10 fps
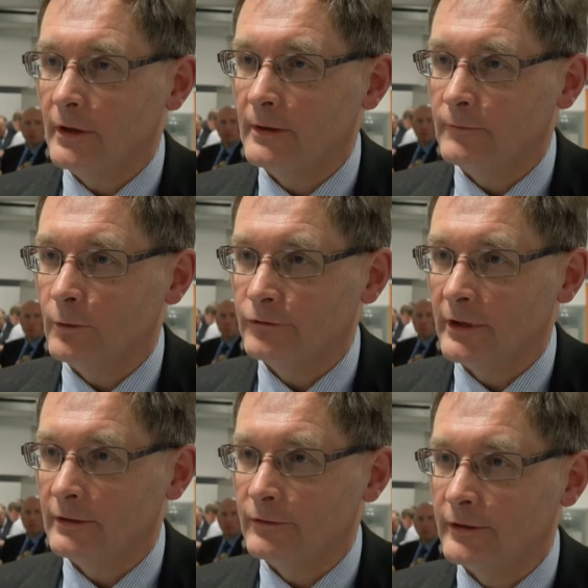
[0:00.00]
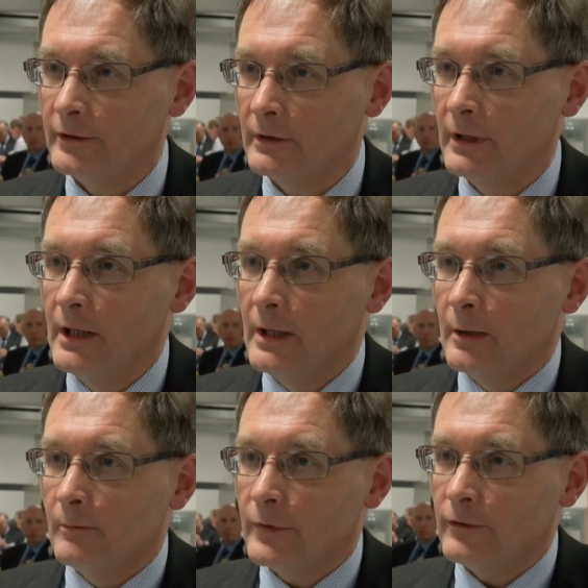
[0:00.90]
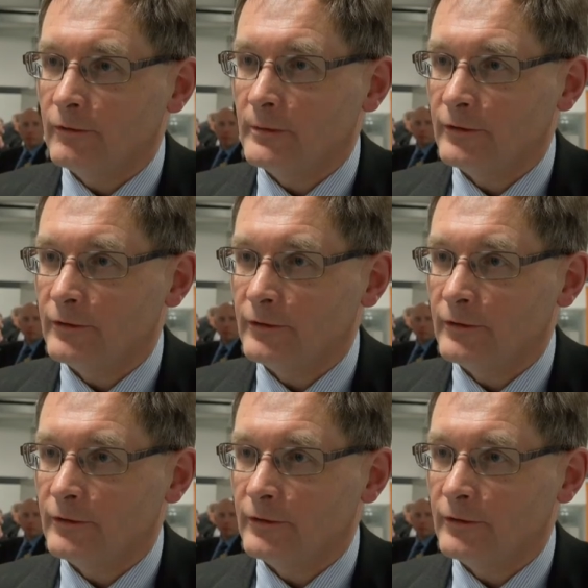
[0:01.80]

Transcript: for stainless steel, both from a